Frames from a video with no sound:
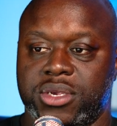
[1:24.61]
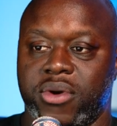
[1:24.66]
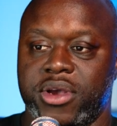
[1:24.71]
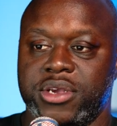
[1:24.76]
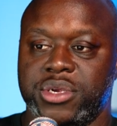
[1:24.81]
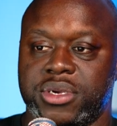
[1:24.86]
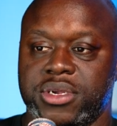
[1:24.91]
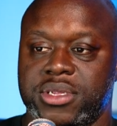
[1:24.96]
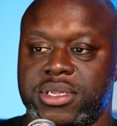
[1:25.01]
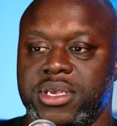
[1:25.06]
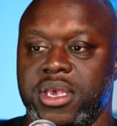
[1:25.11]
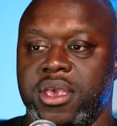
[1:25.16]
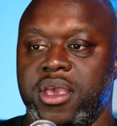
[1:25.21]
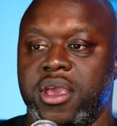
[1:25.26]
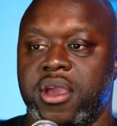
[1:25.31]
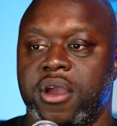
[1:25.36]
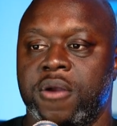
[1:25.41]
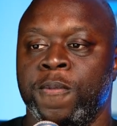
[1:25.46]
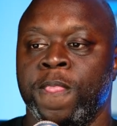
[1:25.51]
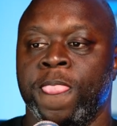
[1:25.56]
So as you can see
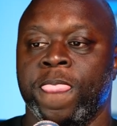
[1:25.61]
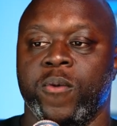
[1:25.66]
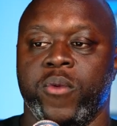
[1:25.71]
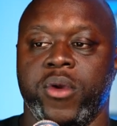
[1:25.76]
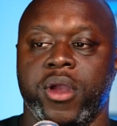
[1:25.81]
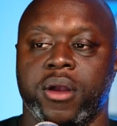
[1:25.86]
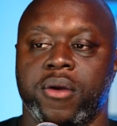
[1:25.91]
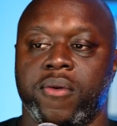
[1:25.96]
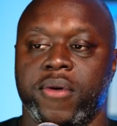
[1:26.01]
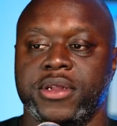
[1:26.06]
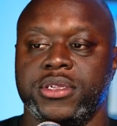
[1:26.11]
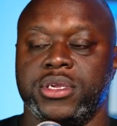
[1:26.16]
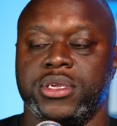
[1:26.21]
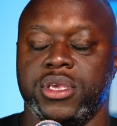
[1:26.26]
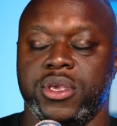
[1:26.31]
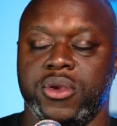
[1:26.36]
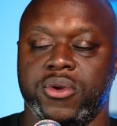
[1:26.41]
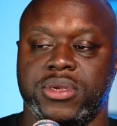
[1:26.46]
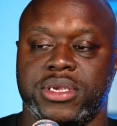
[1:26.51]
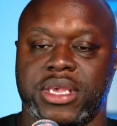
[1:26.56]
here, we are going to
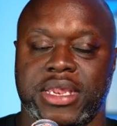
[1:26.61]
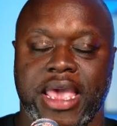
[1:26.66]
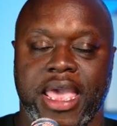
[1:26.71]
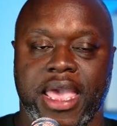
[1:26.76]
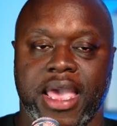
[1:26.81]
use an